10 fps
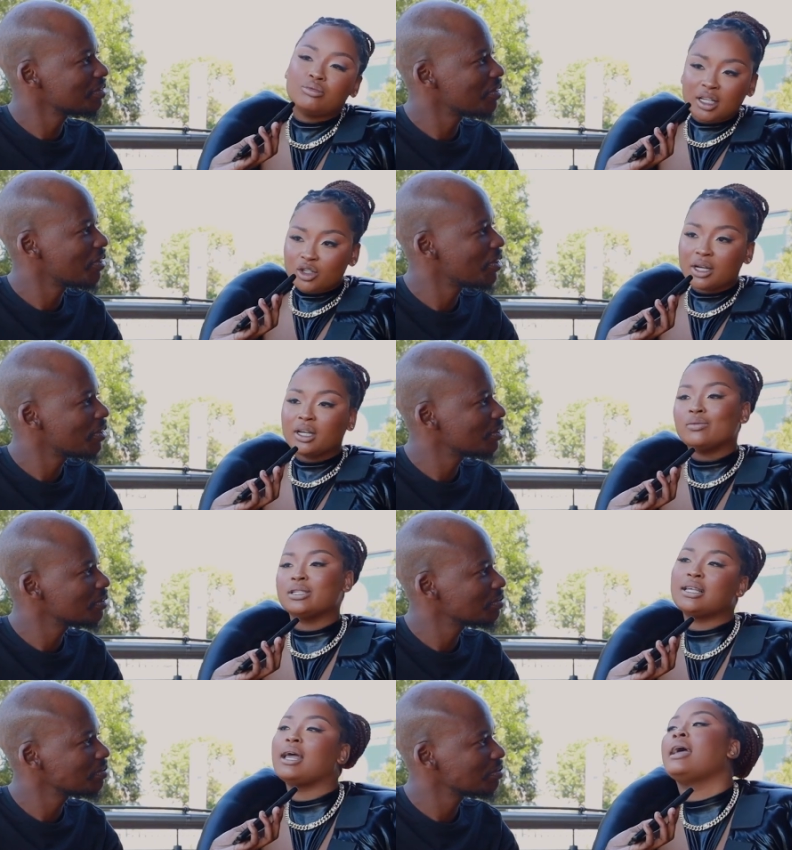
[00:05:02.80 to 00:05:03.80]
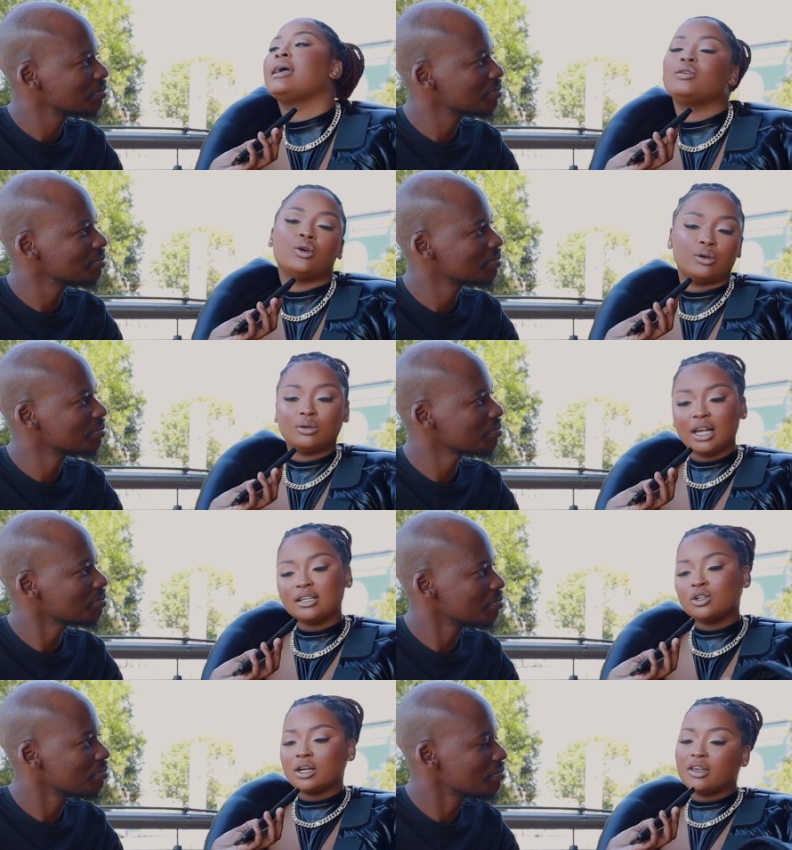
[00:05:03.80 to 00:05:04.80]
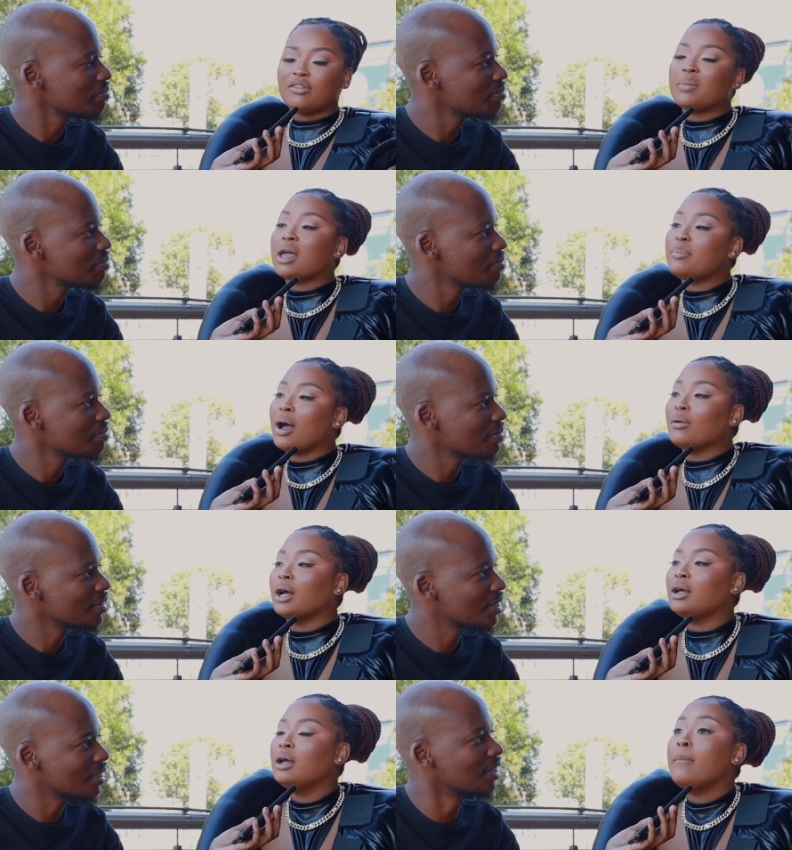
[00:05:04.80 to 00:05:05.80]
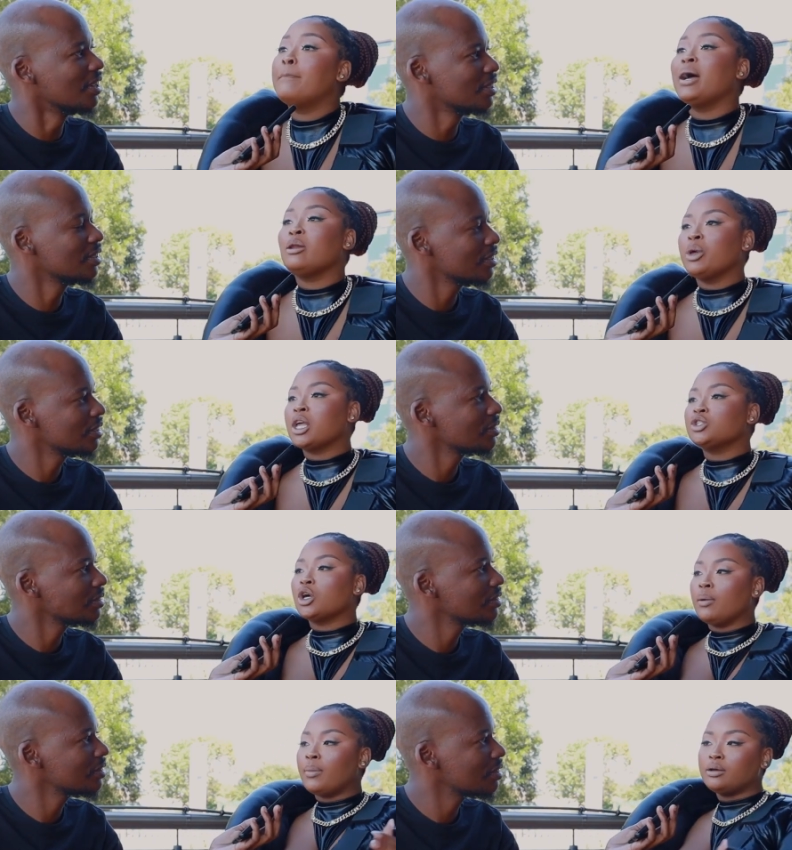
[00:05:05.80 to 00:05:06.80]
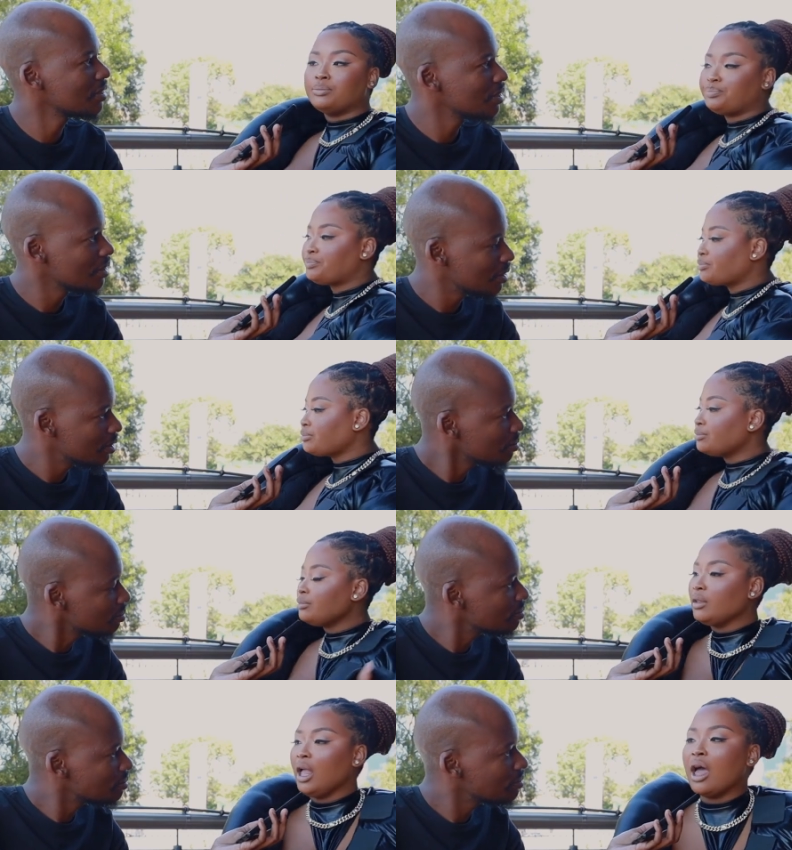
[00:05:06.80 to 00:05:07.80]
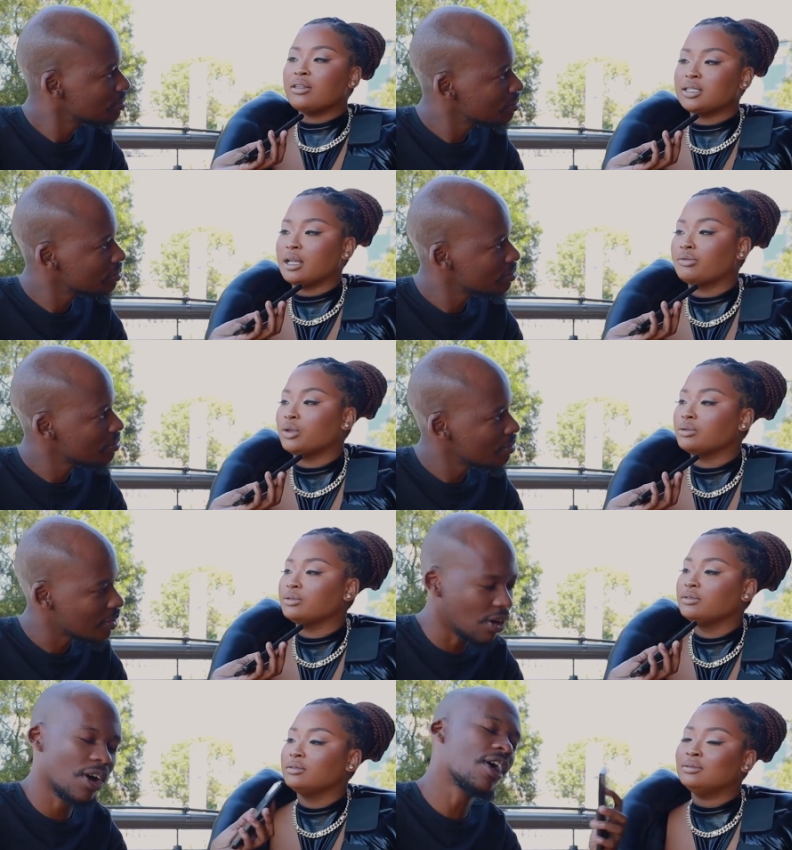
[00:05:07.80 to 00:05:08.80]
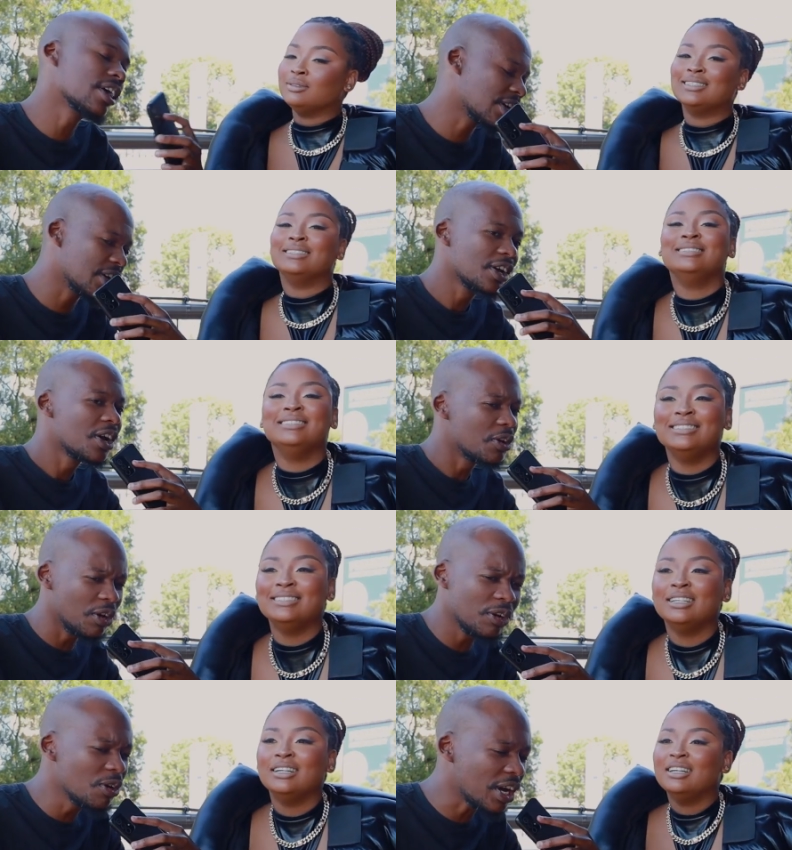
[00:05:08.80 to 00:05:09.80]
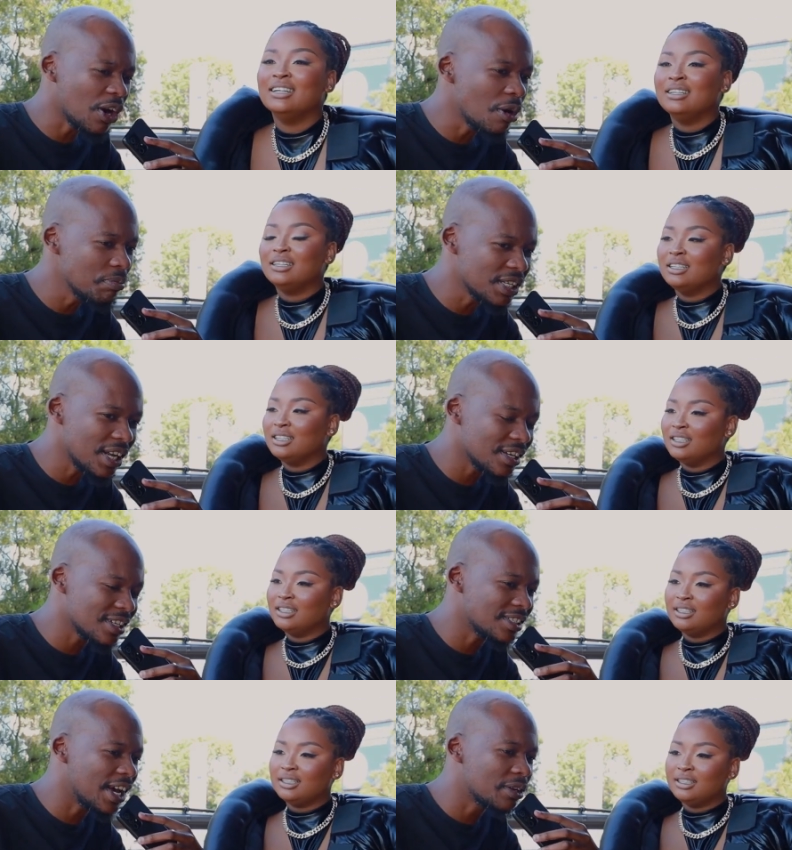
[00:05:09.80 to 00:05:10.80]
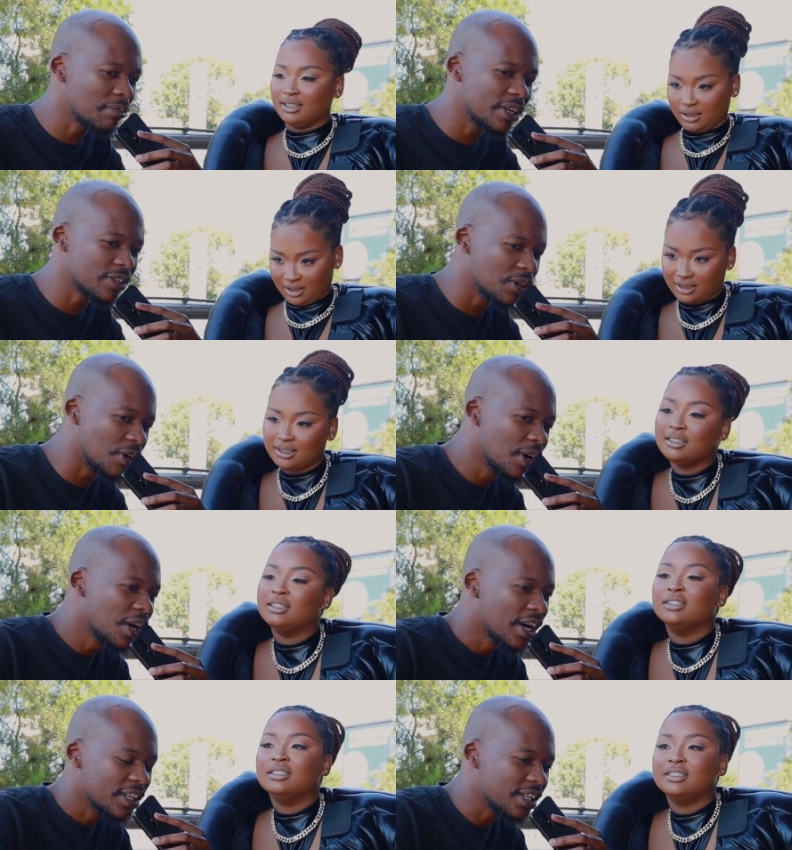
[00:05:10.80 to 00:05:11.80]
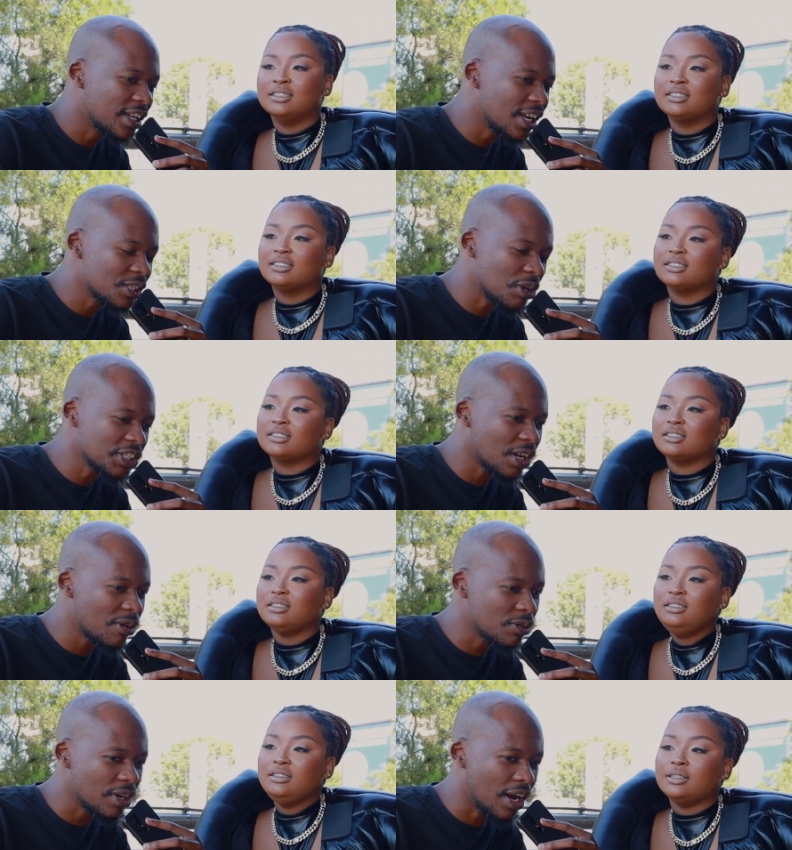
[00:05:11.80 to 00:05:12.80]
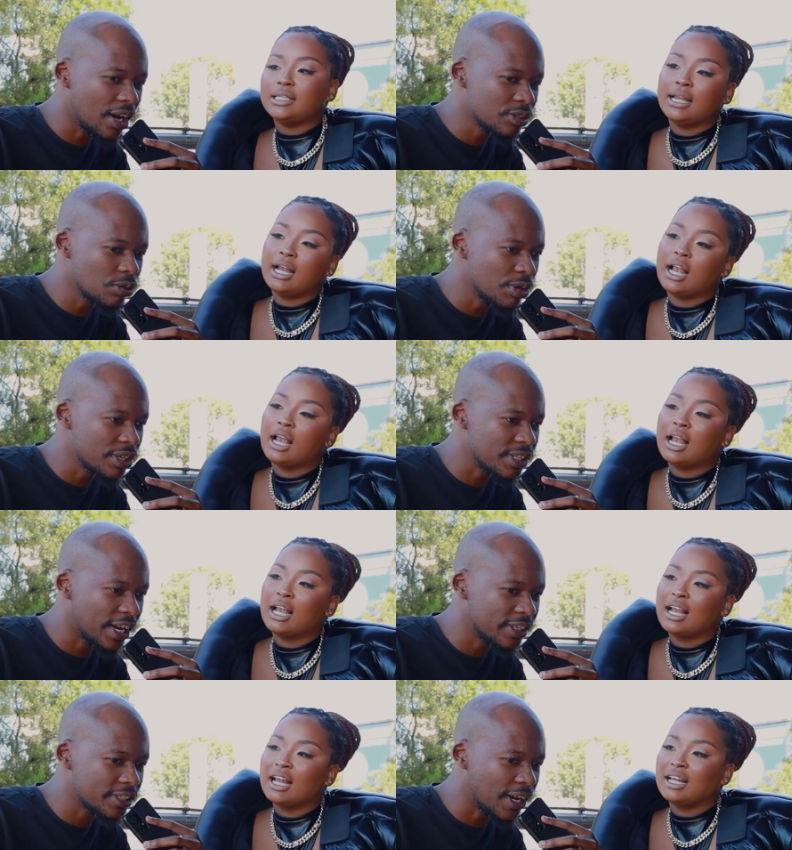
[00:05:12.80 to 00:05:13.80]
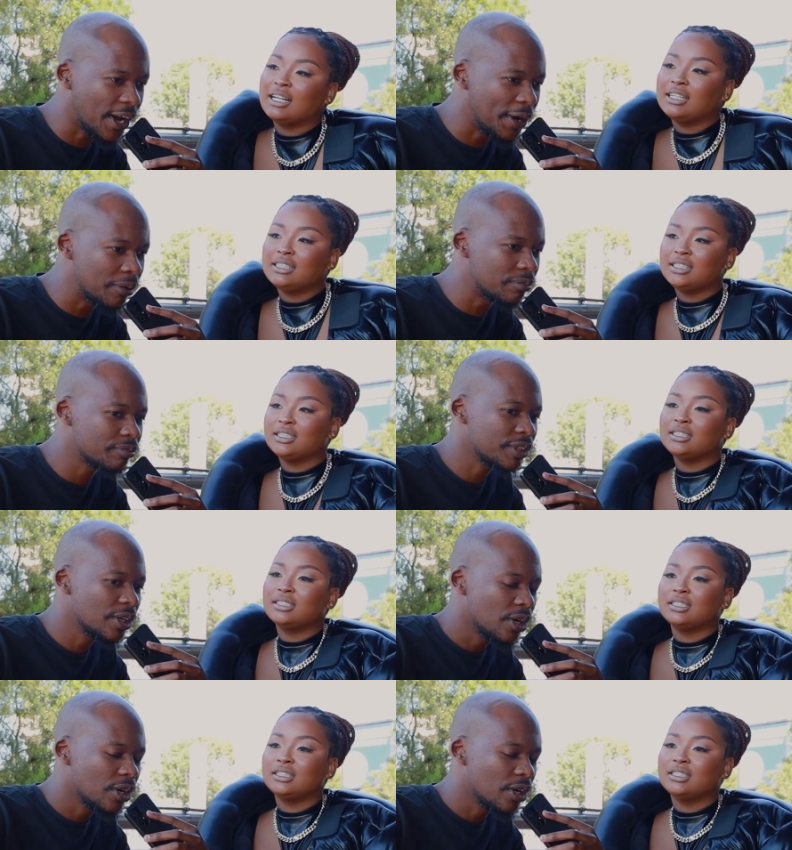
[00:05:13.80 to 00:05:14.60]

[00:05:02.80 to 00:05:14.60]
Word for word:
Speaker 1: really trending with Saya. No, let's not give him that power. Oh, but yeah. we can talk about other stuff though.
Speaker 2: Oh, okay. no, no, look, I completely understand, man. You know, the, the last question I was gonna ask you is that. Um,